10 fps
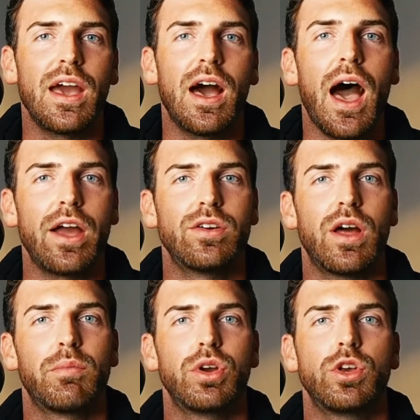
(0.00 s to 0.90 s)
higher
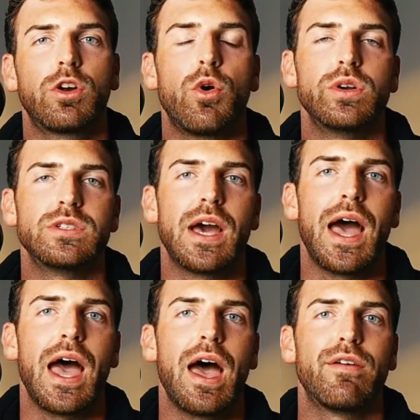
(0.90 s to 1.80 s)
number, you're going to
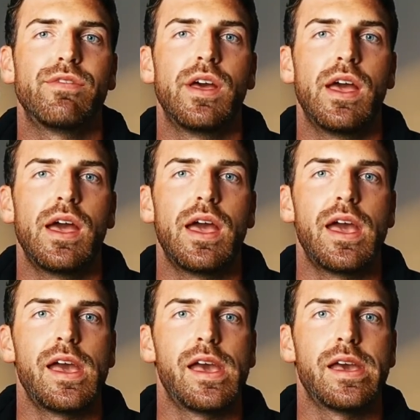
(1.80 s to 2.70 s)
have
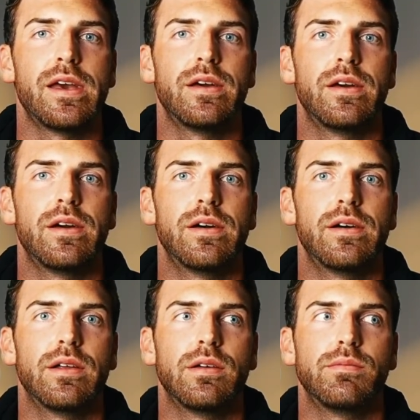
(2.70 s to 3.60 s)
a
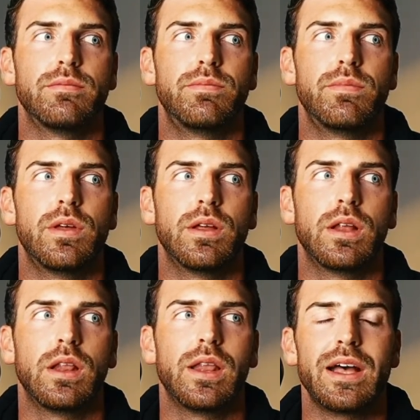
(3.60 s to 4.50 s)

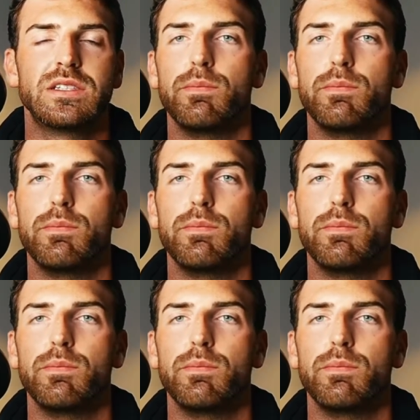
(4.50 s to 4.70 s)
less